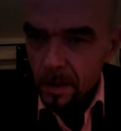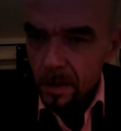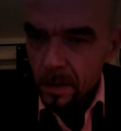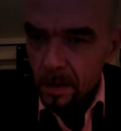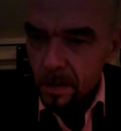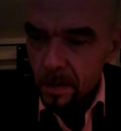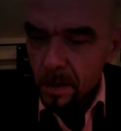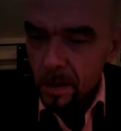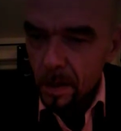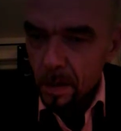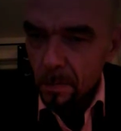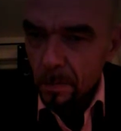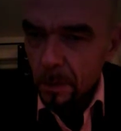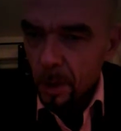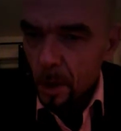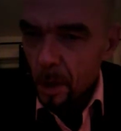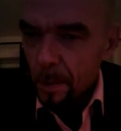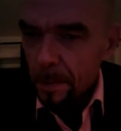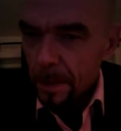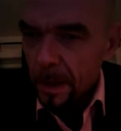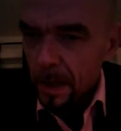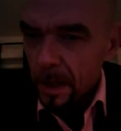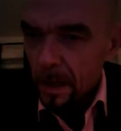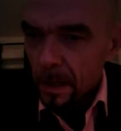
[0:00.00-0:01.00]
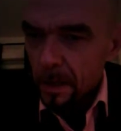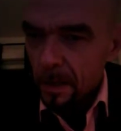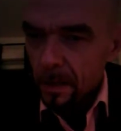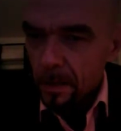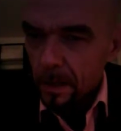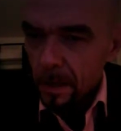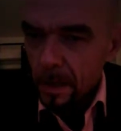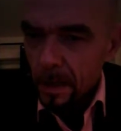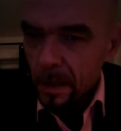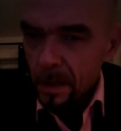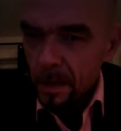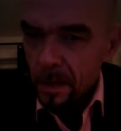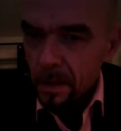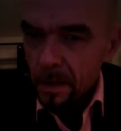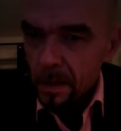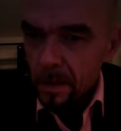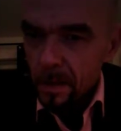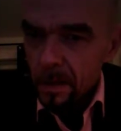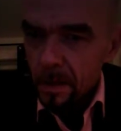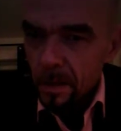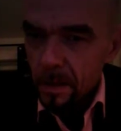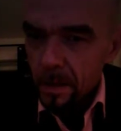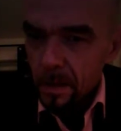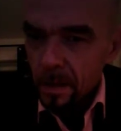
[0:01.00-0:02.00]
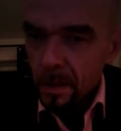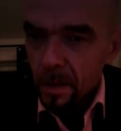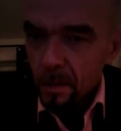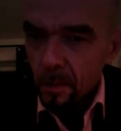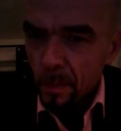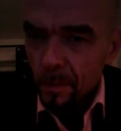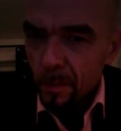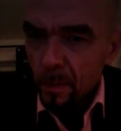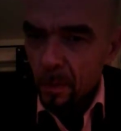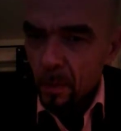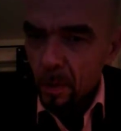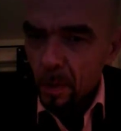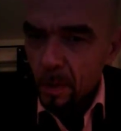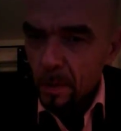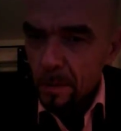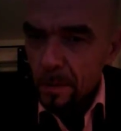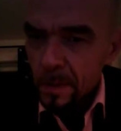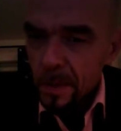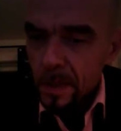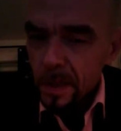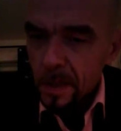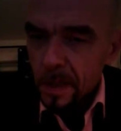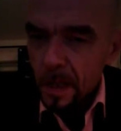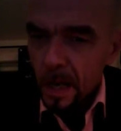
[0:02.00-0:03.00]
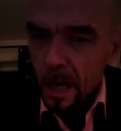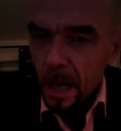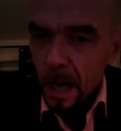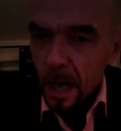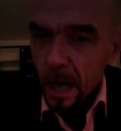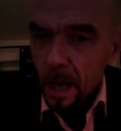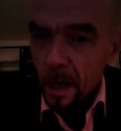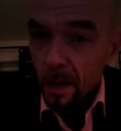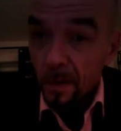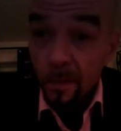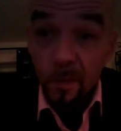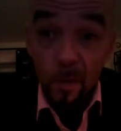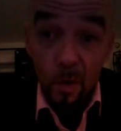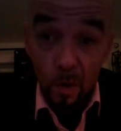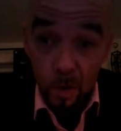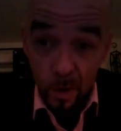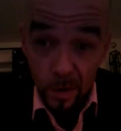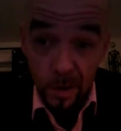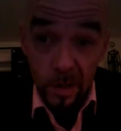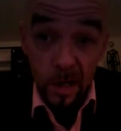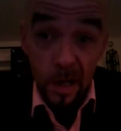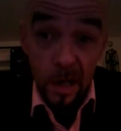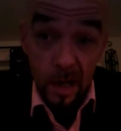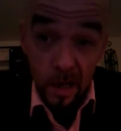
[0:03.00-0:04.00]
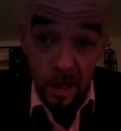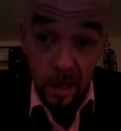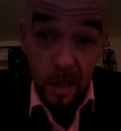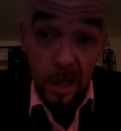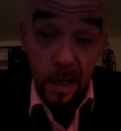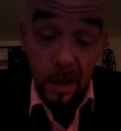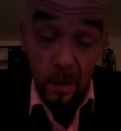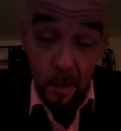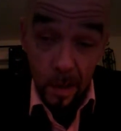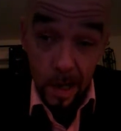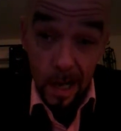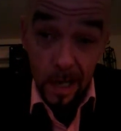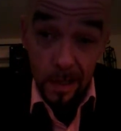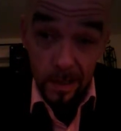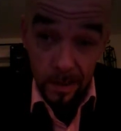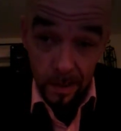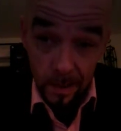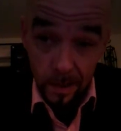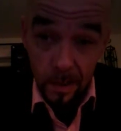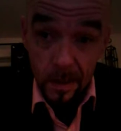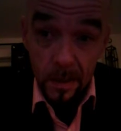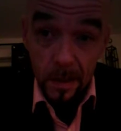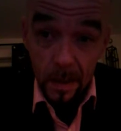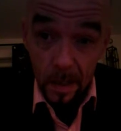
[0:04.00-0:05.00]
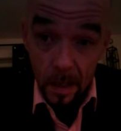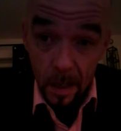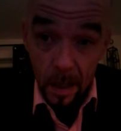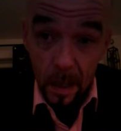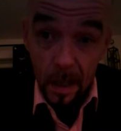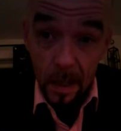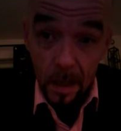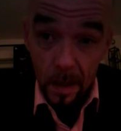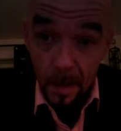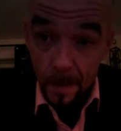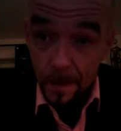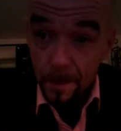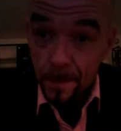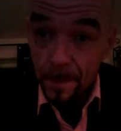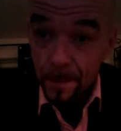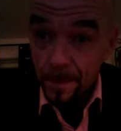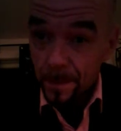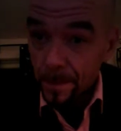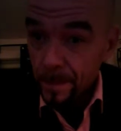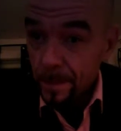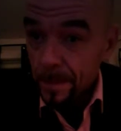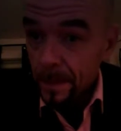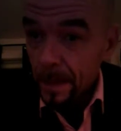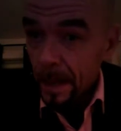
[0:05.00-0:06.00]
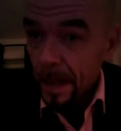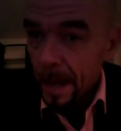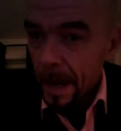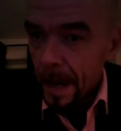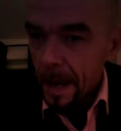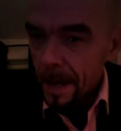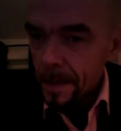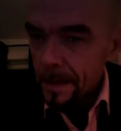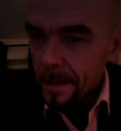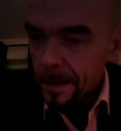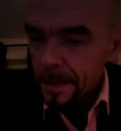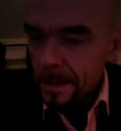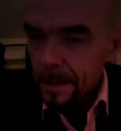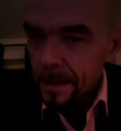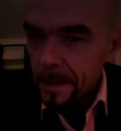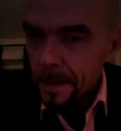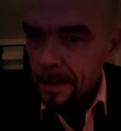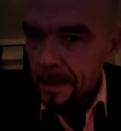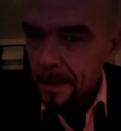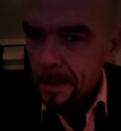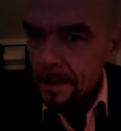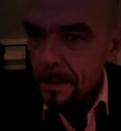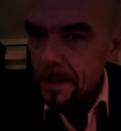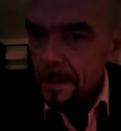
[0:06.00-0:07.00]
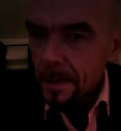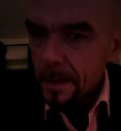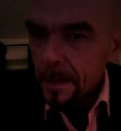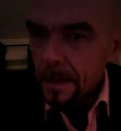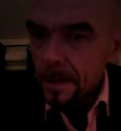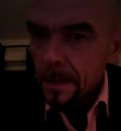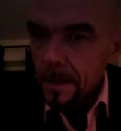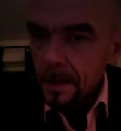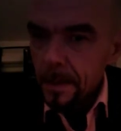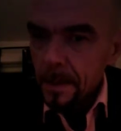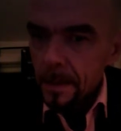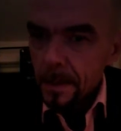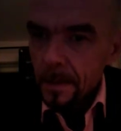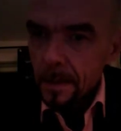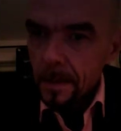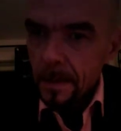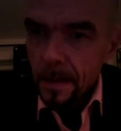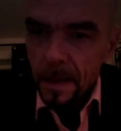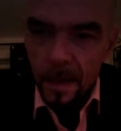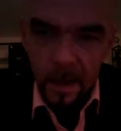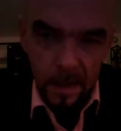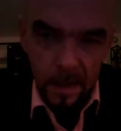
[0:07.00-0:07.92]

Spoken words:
some European reforms, and of course into the U.S. As is in